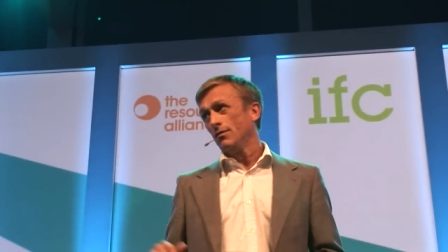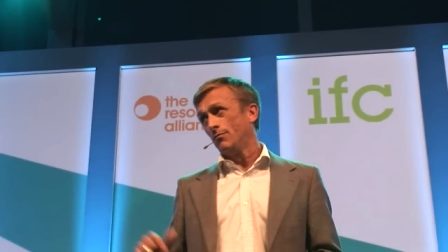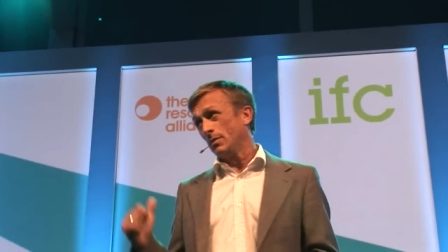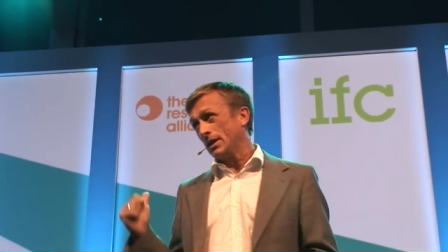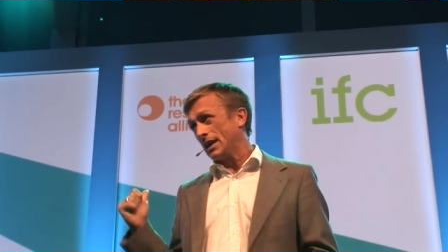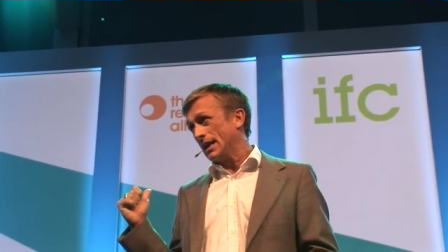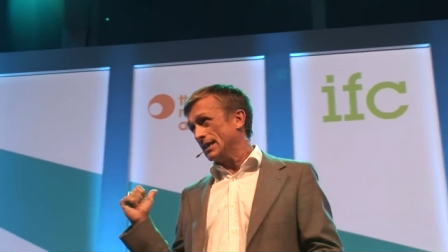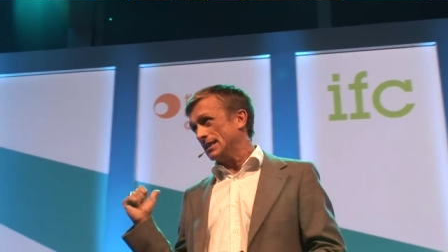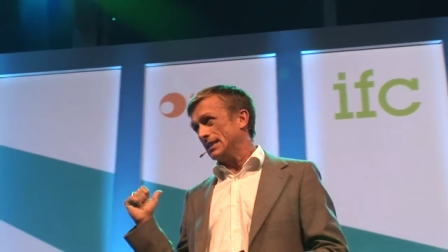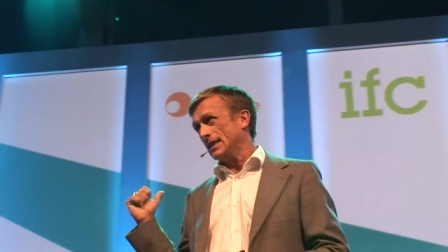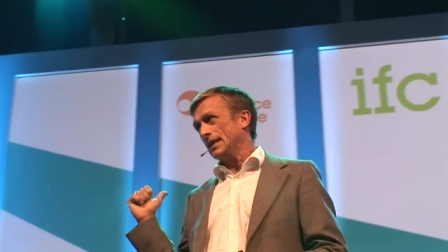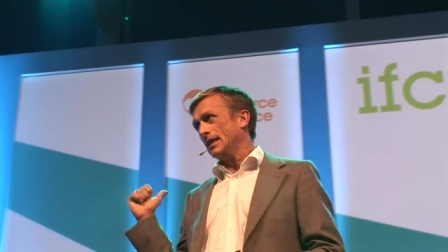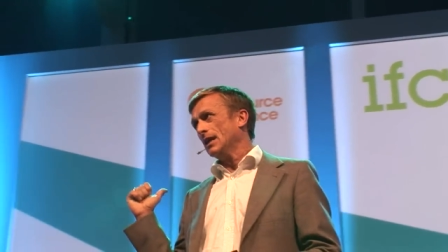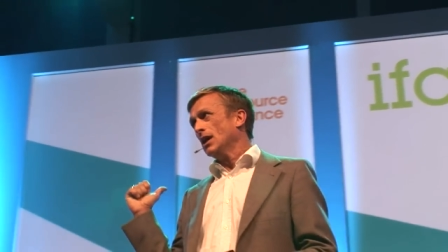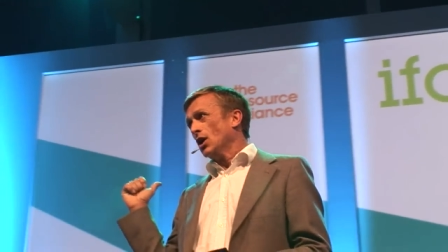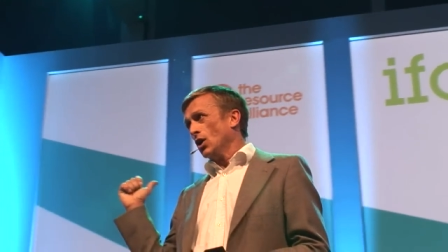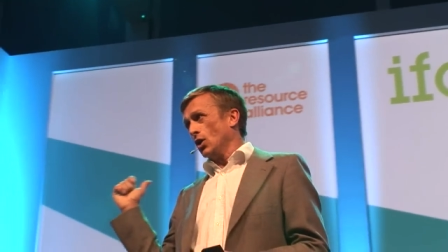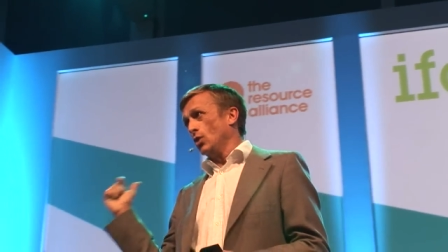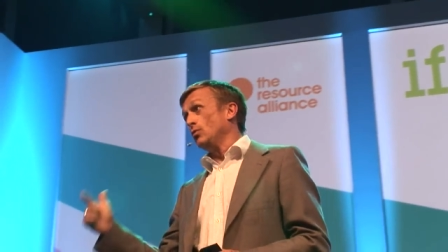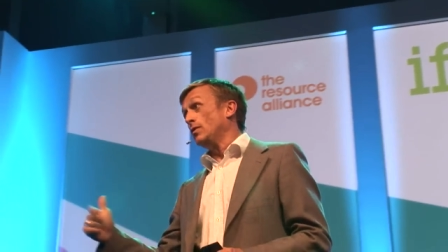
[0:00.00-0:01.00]
of McKinsey,
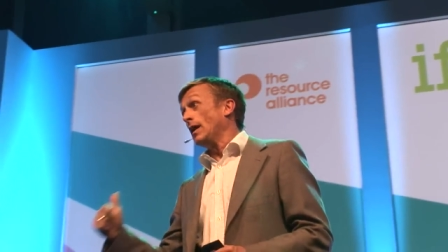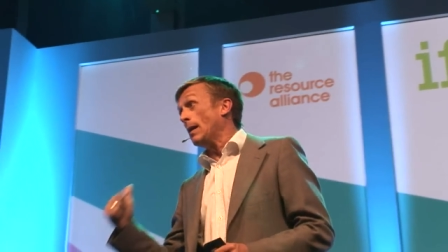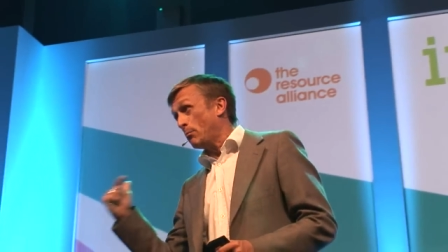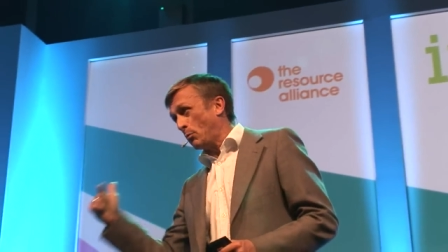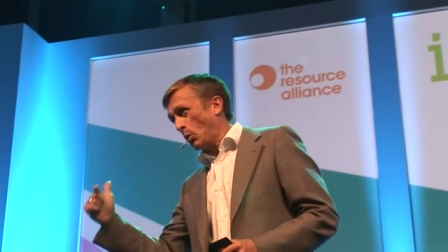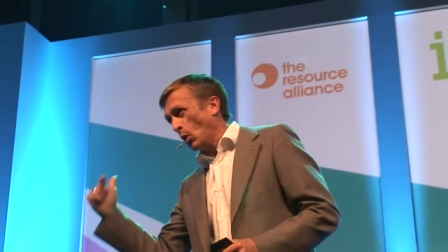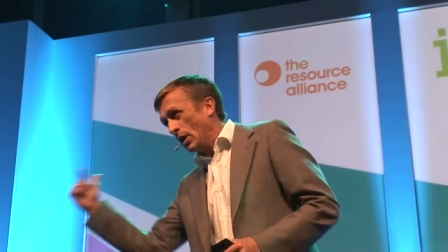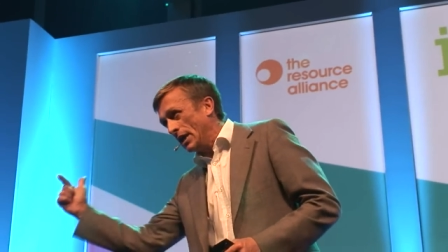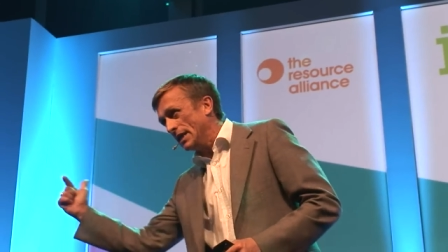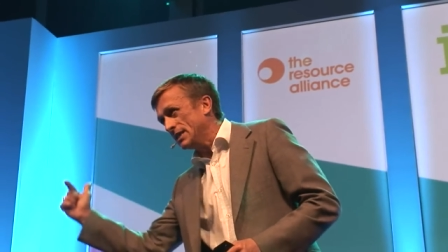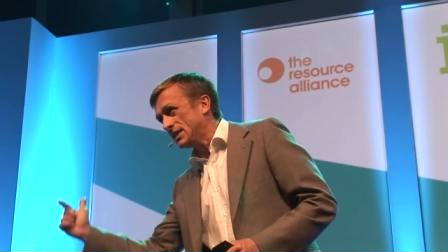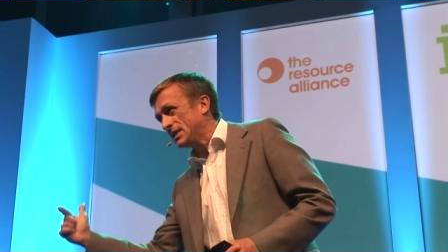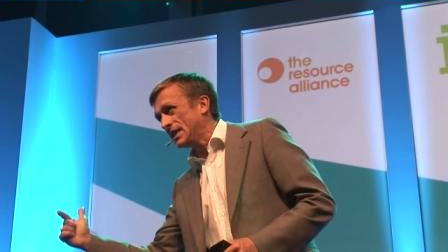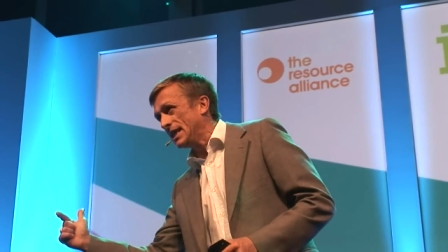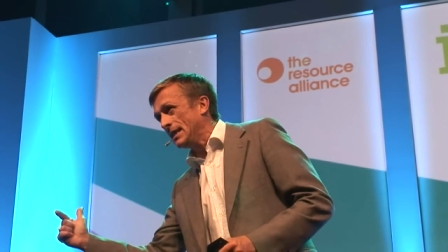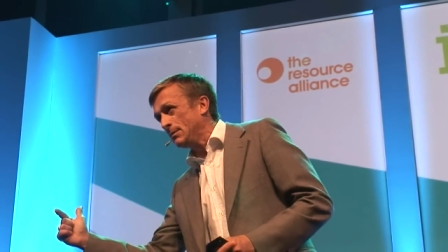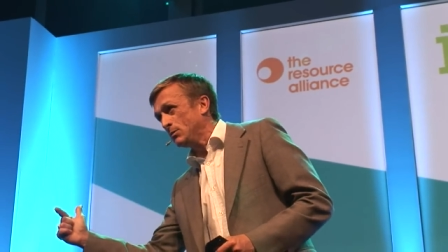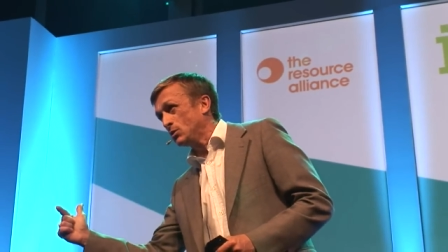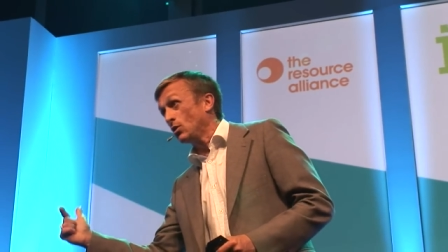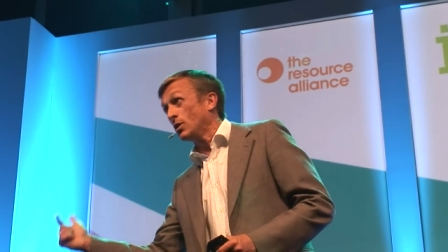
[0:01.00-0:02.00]
who then put his
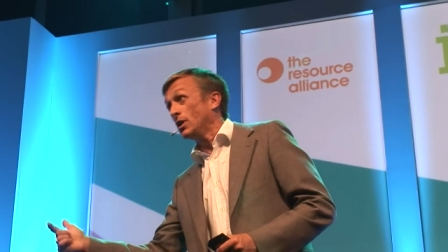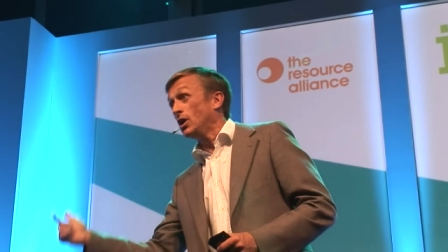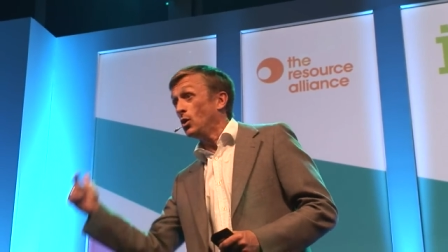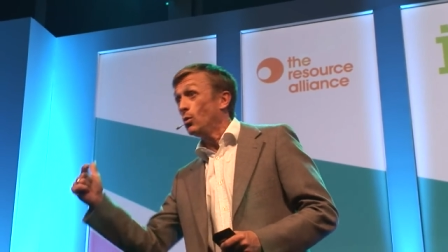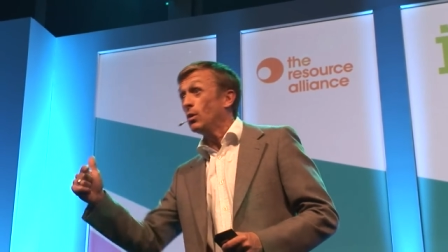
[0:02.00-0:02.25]
teams on it,